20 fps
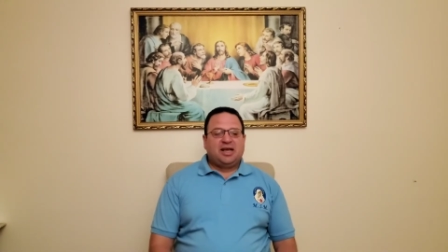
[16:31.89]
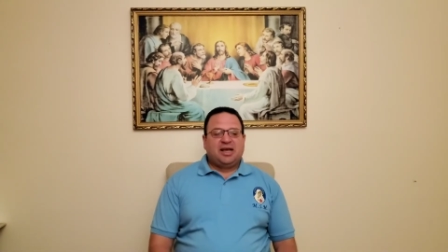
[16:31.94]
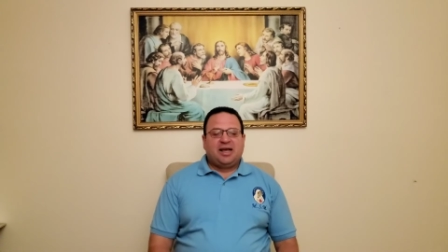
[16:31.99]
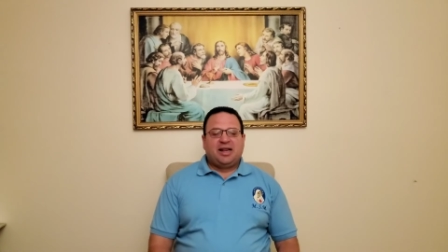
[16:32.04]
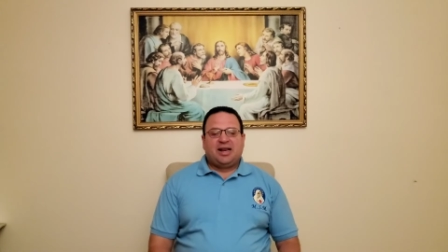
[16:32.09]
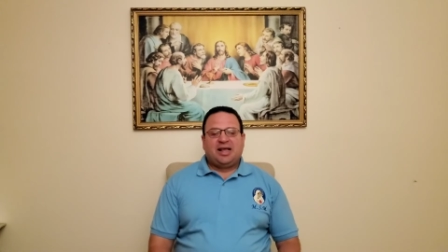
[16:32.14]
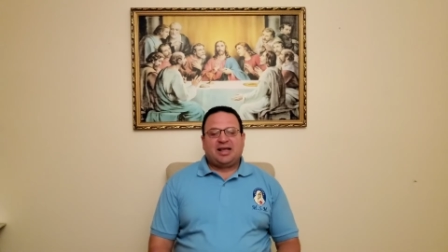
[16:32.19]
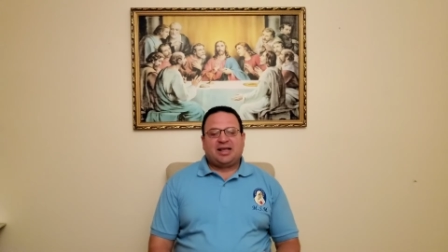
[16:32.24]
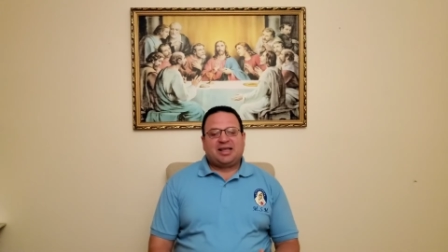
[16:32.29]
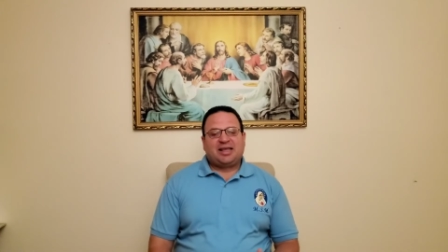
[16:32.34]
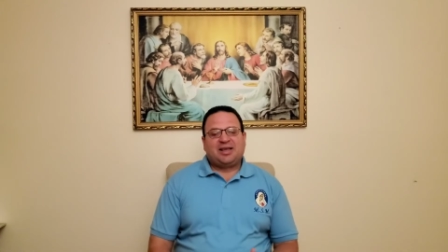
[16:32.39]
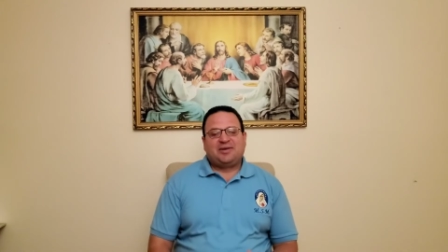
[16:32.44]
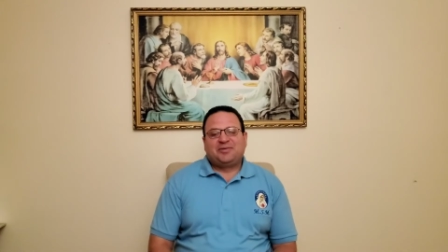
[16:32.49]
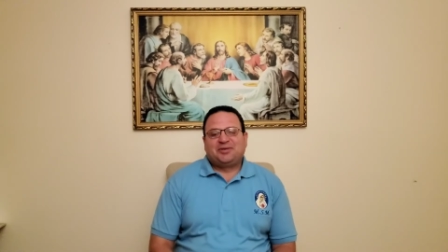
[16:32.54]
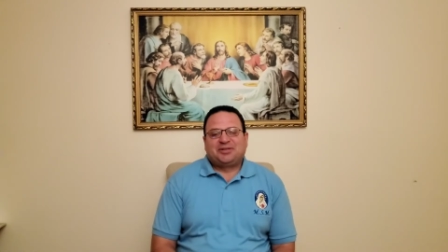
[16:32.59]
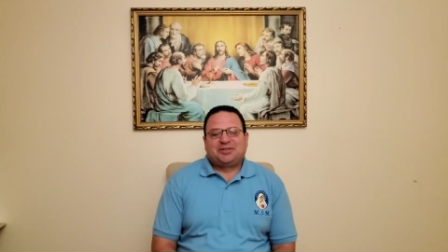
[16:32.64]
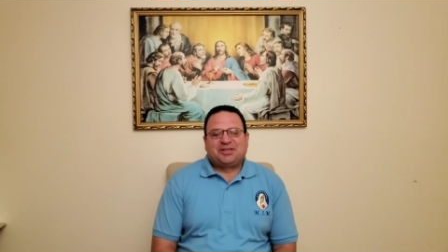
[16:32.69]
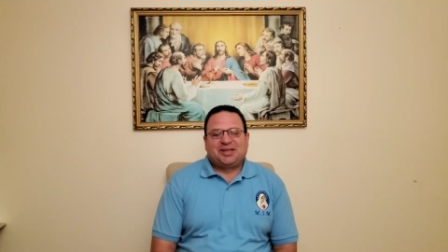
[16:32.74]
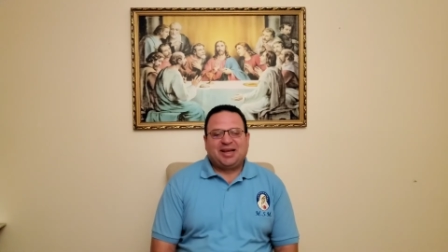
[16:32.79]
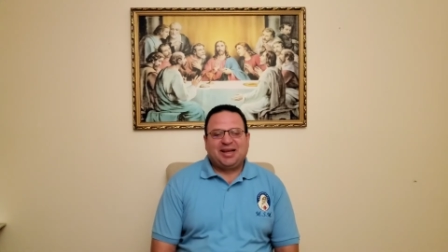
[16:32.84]
Like he was
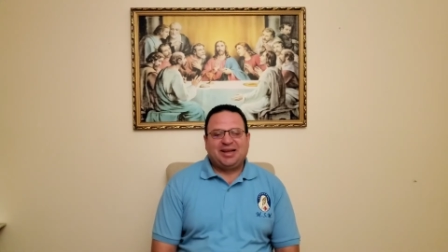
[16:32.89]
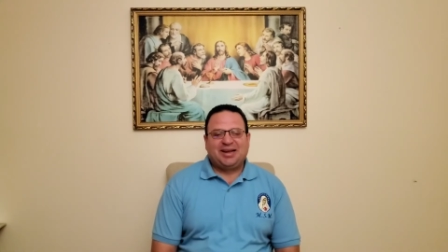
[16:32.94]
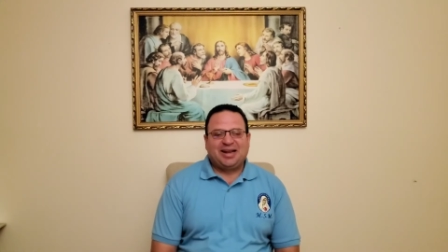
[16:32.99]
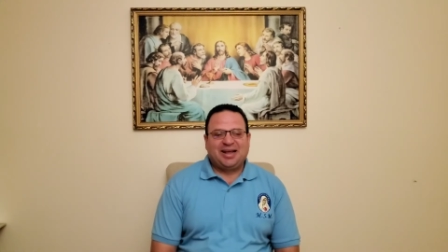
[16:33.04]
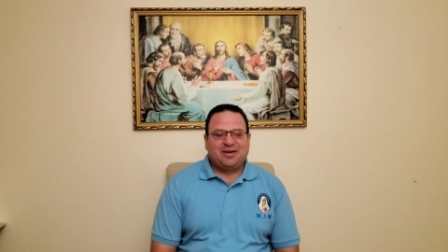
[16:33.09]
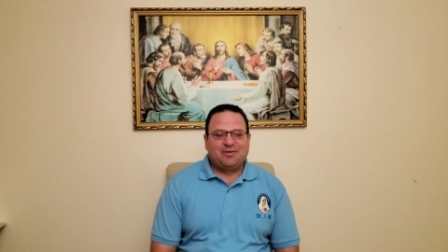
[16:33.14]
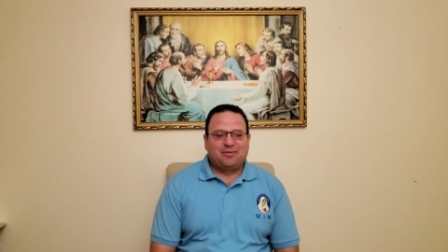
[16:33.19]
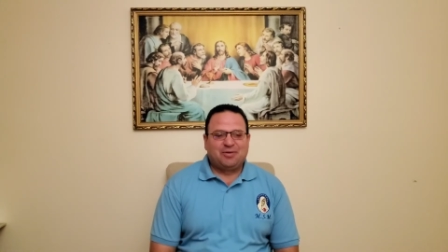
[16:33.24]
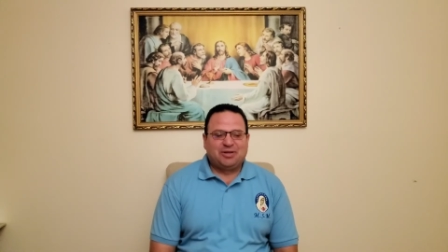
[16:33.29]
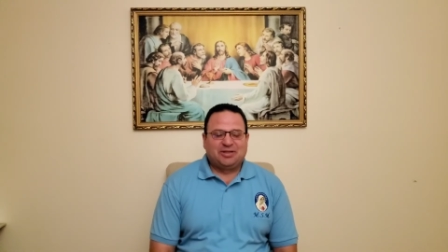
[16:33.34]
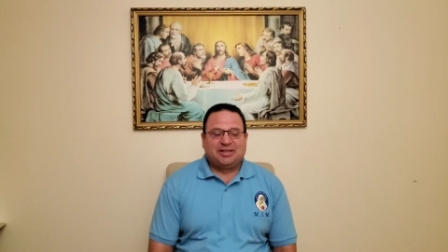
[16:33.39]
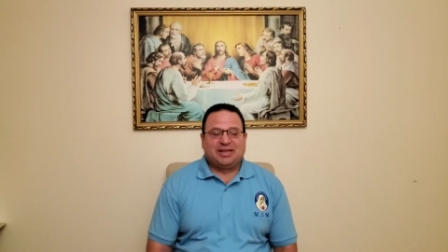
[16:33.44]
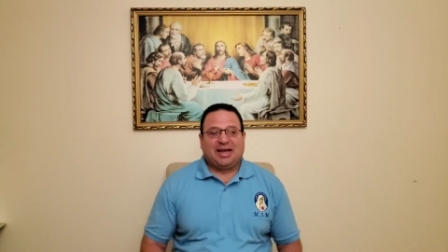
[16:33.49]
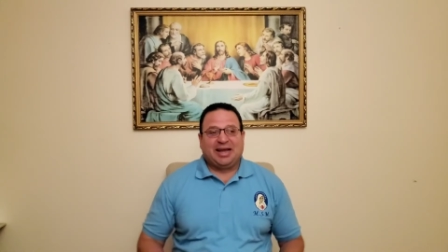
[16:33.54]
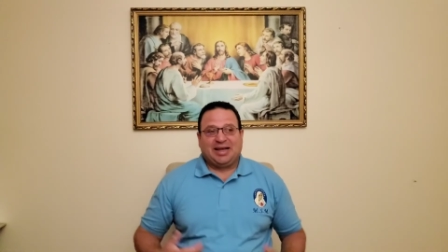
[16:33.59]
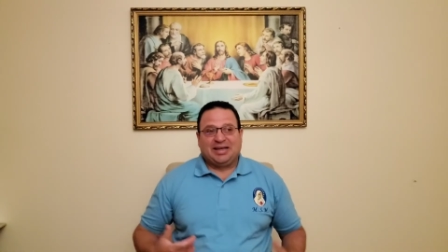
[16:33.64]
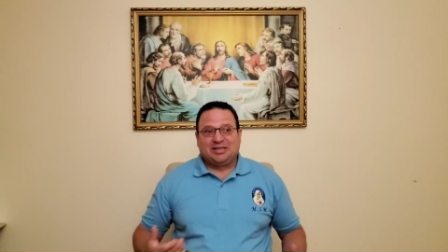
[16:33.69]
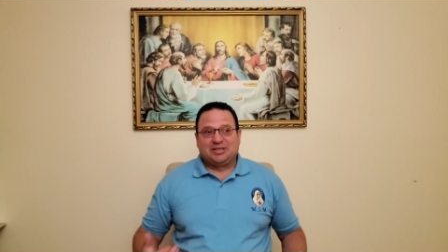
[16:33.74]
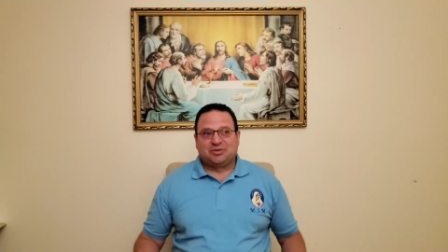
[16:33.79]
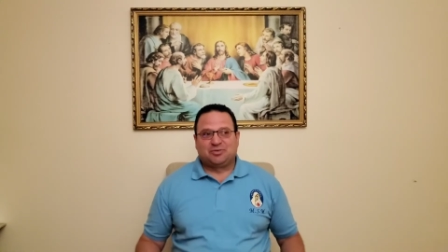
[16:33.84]
saying, like, we
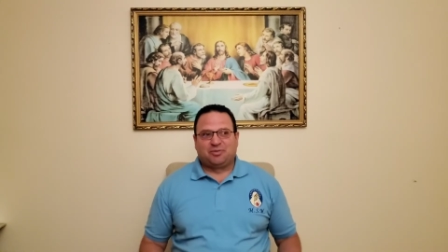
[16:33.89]
dance,